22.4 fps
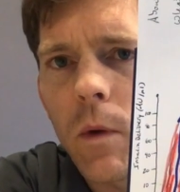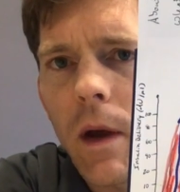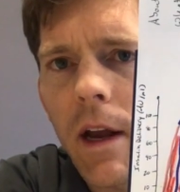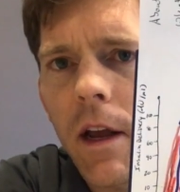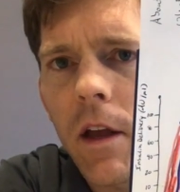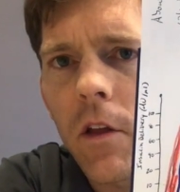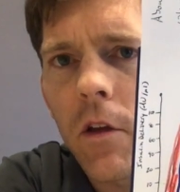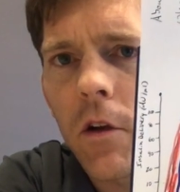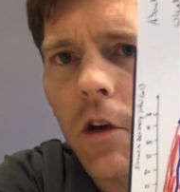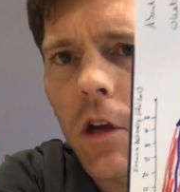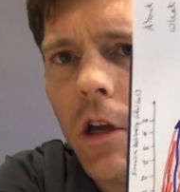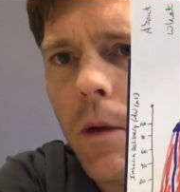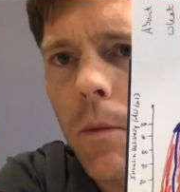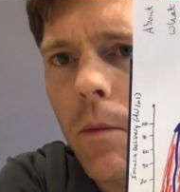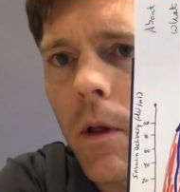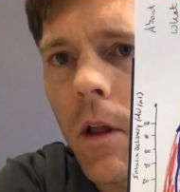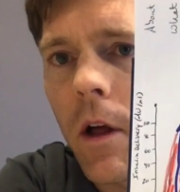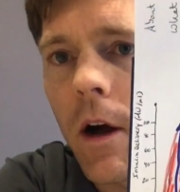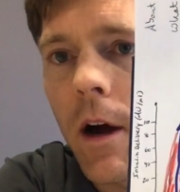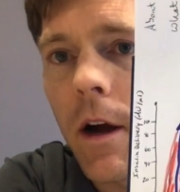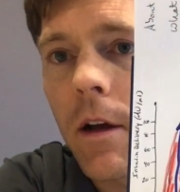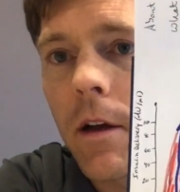Regular
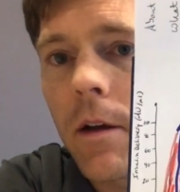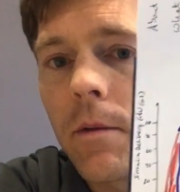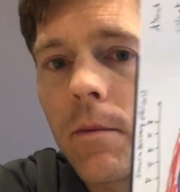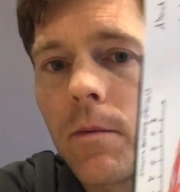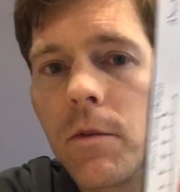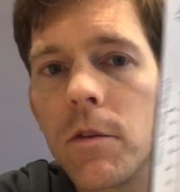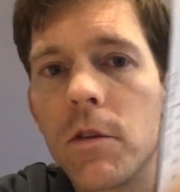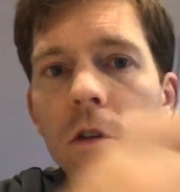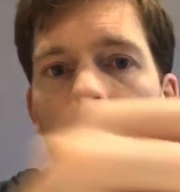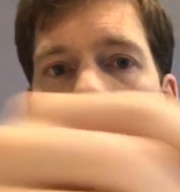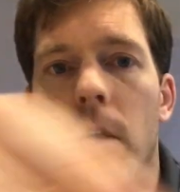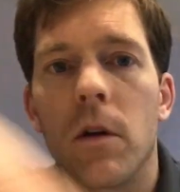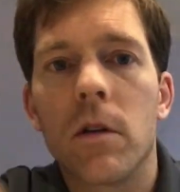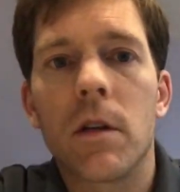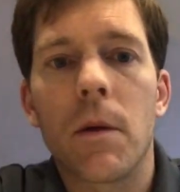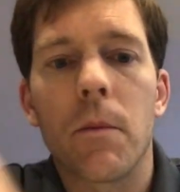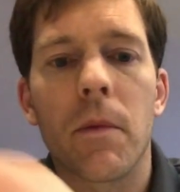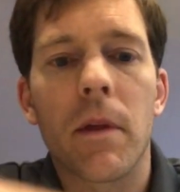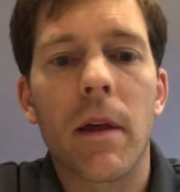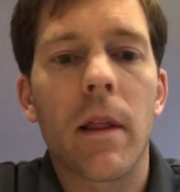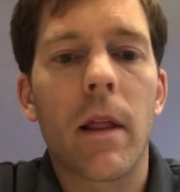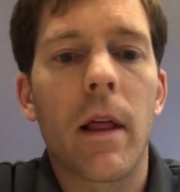Humalog, so
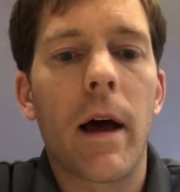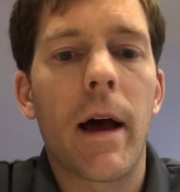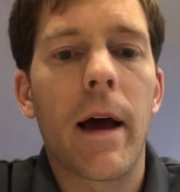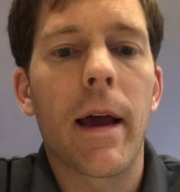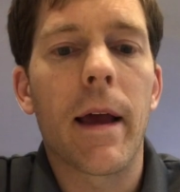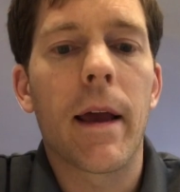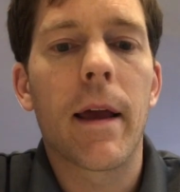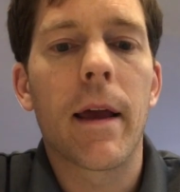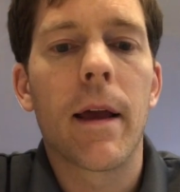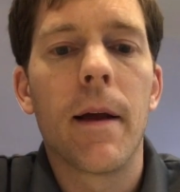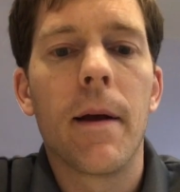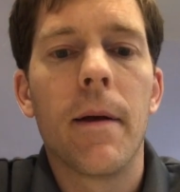something like